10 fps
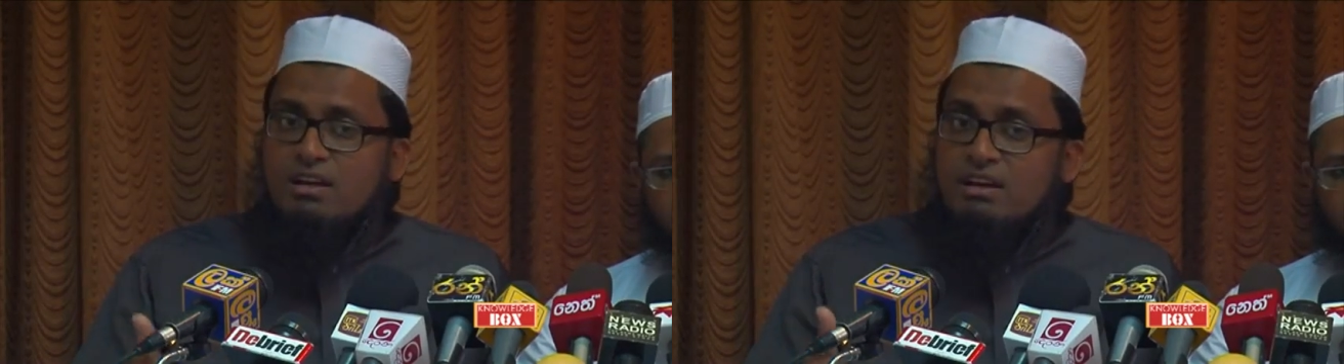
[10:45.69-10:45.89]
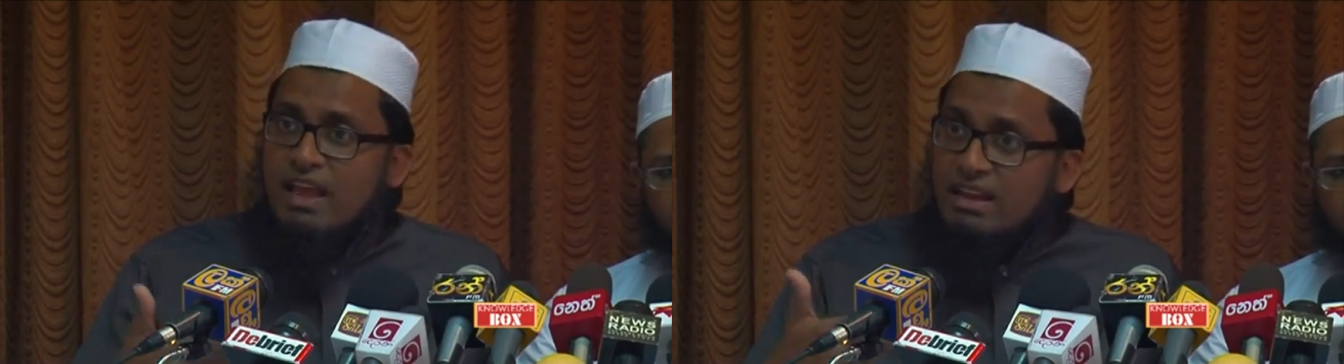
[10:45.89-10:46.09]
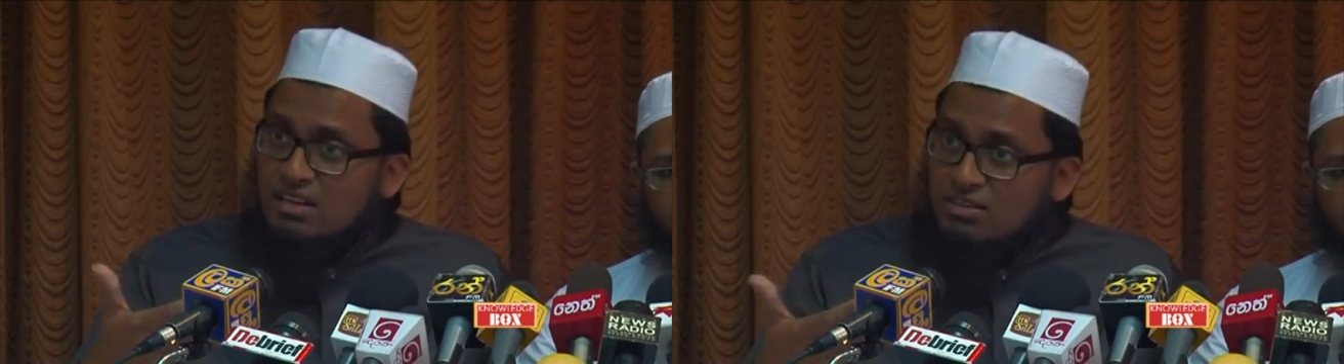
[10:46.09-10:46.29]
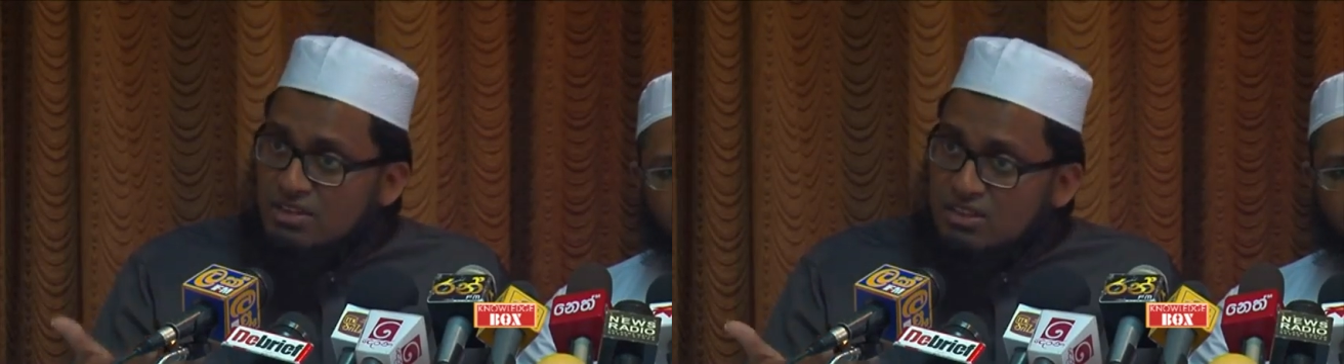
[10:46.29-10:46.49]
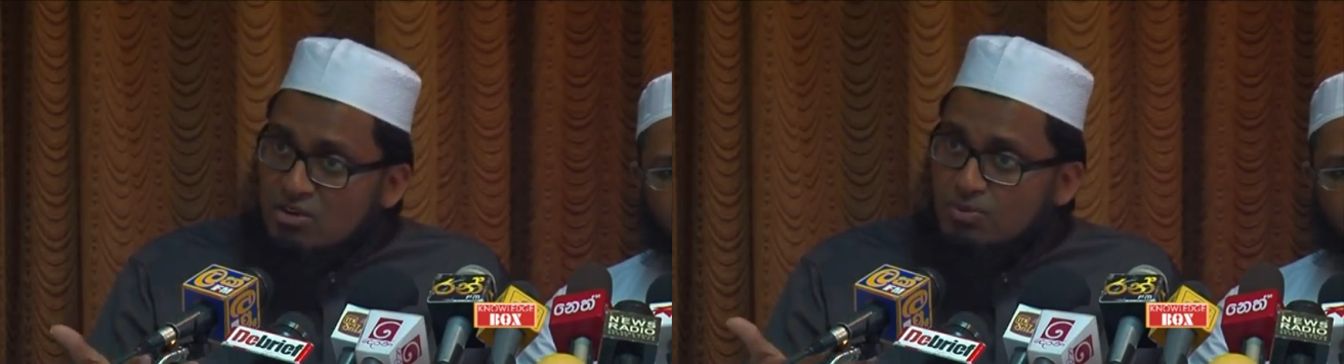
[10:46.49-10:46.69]
reacting
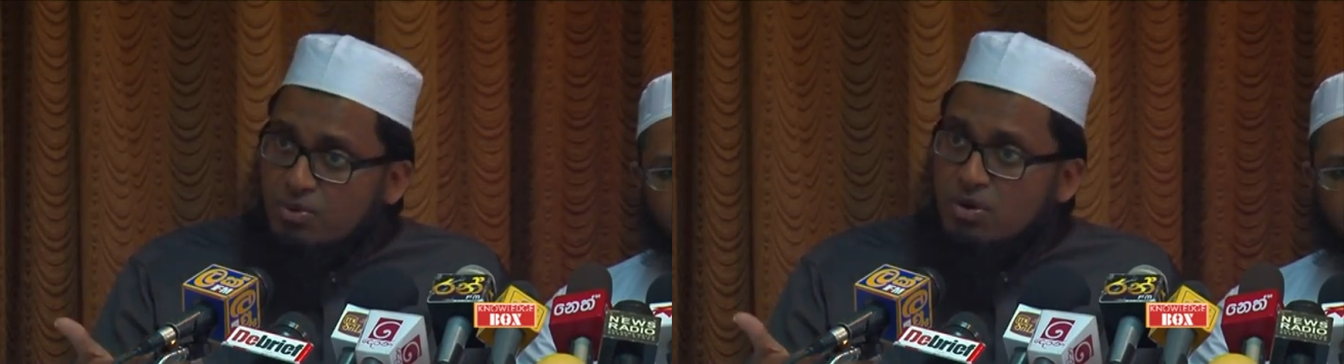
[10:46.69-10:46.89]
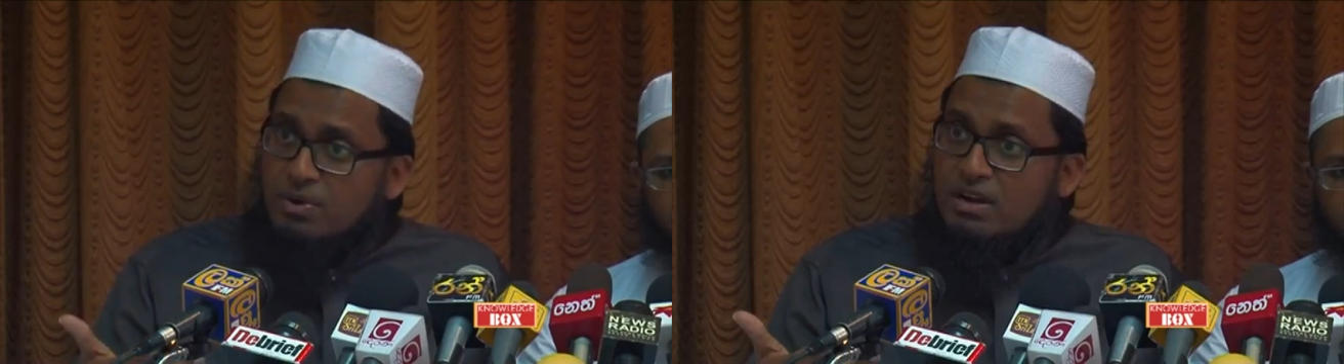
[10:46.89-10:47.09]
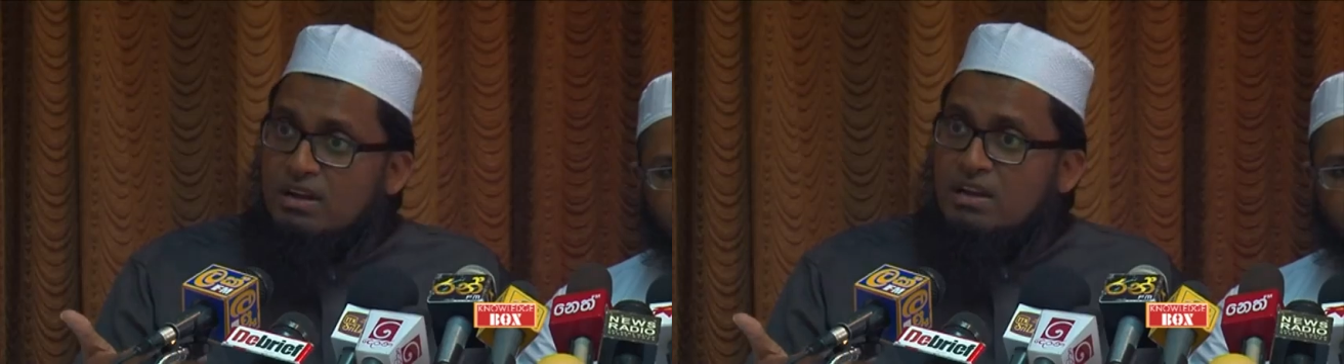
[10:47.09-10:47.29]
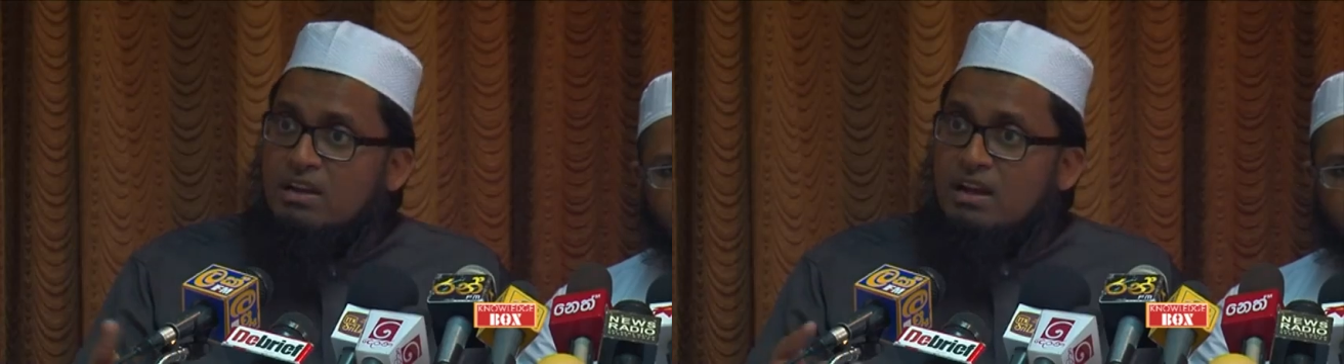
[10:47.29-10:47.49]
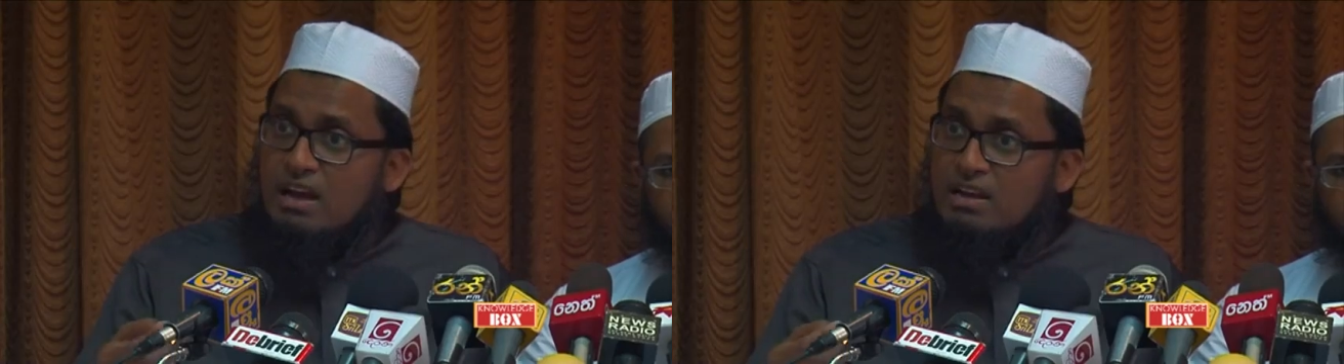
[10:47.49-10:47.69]
without proper
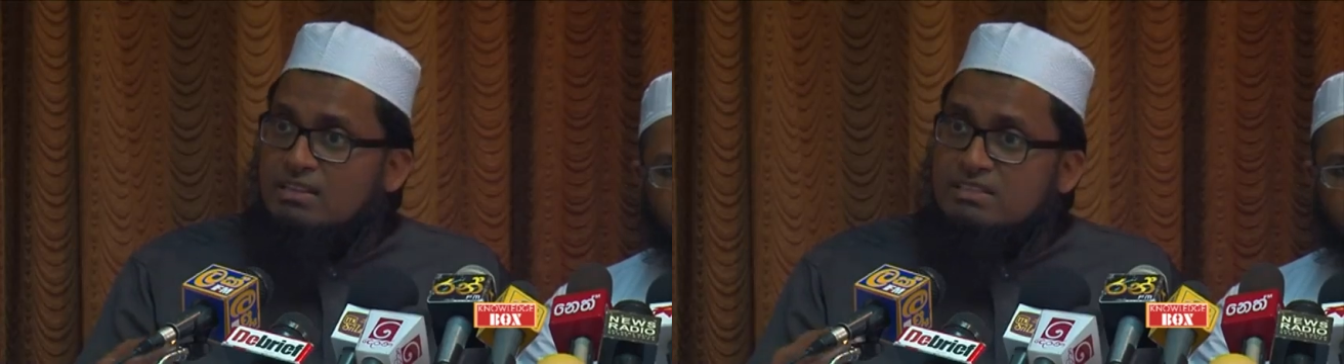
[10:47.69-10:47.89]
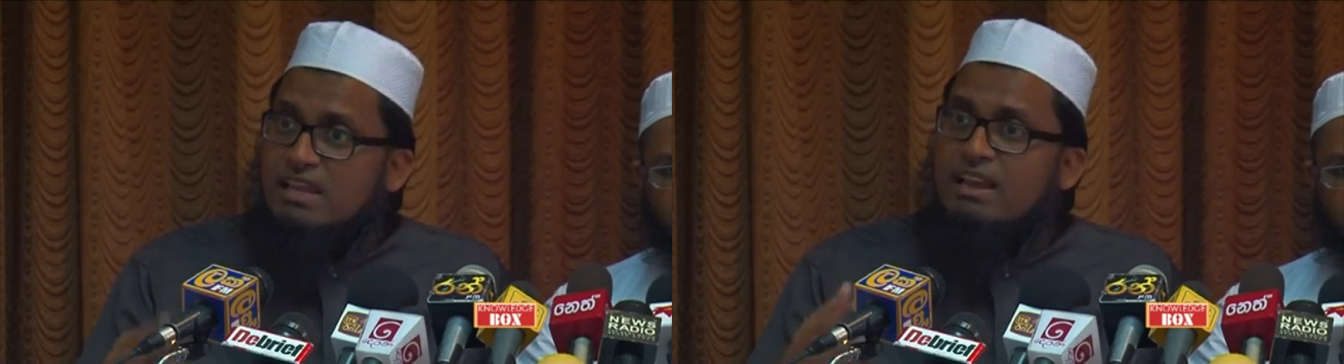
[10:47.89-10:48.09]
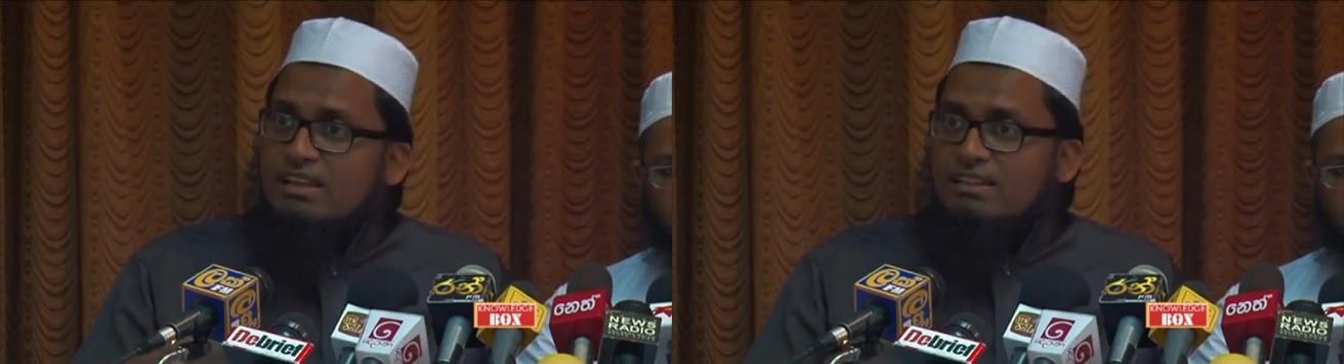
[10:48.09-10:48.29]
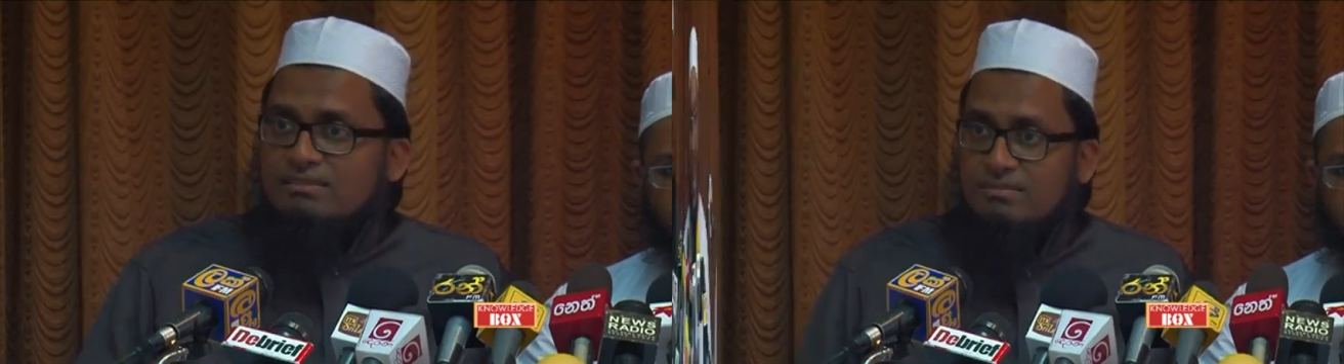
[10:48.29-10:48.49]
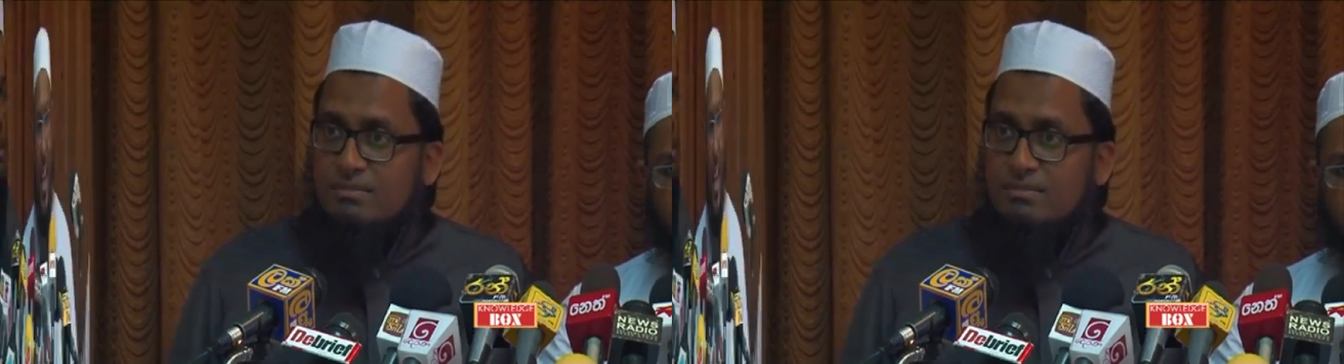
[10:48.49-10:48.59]
understanding.